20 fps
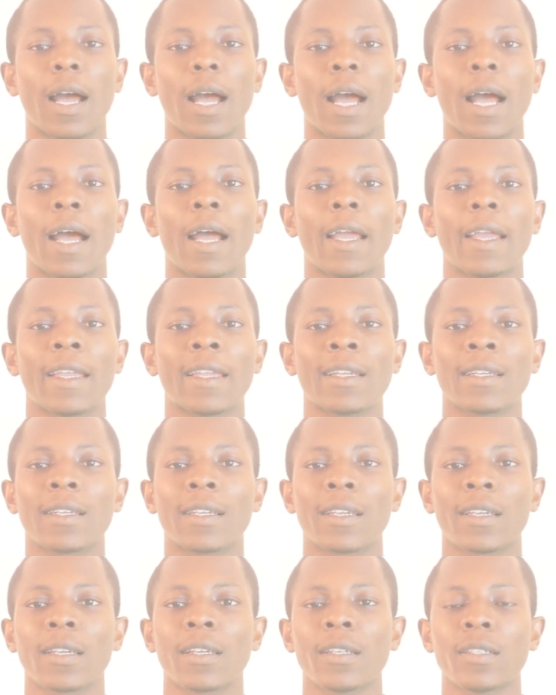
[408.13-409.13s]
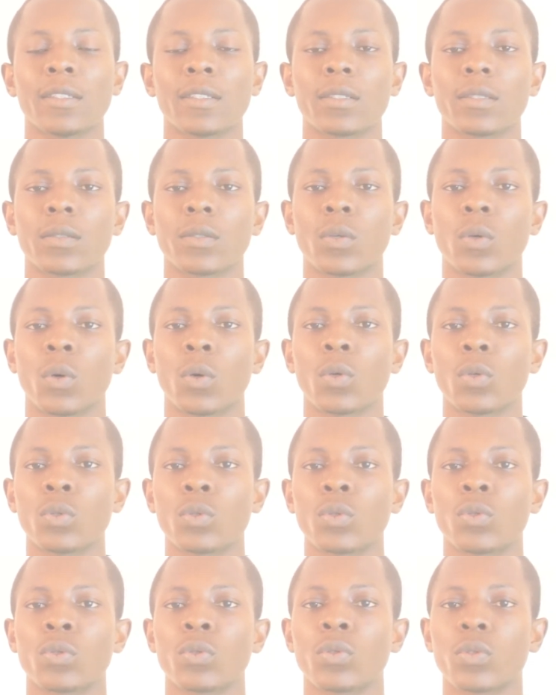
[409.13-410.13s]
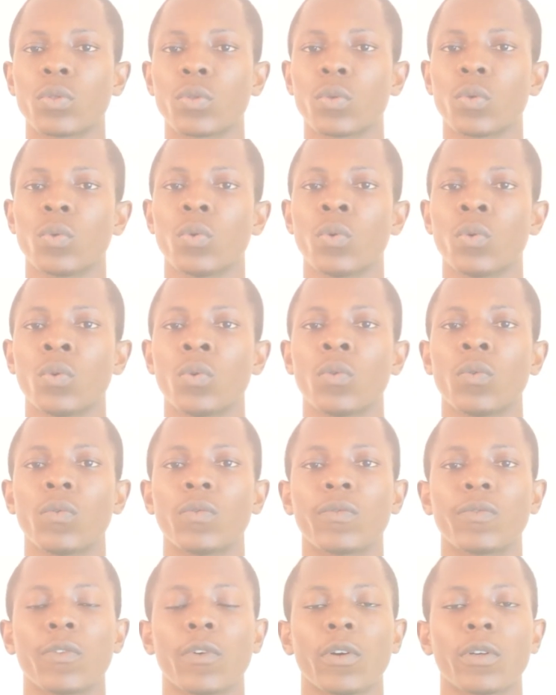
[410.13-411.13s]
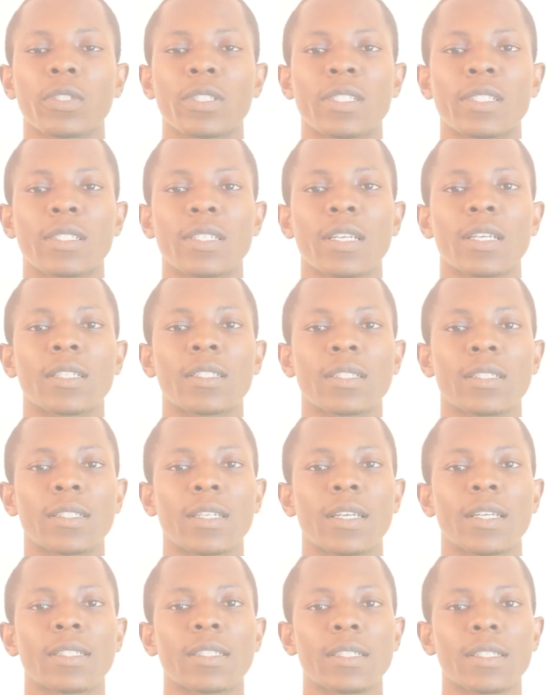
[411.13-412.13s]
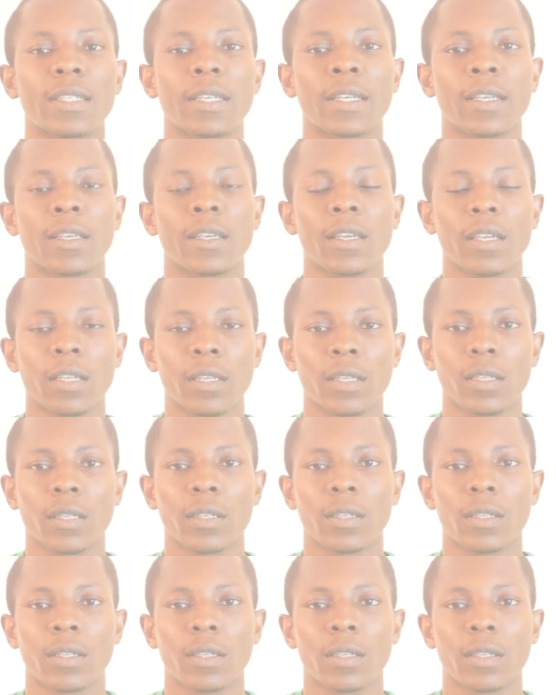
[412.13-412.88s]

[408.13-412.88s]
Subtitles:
I can't go to school for 6 years again.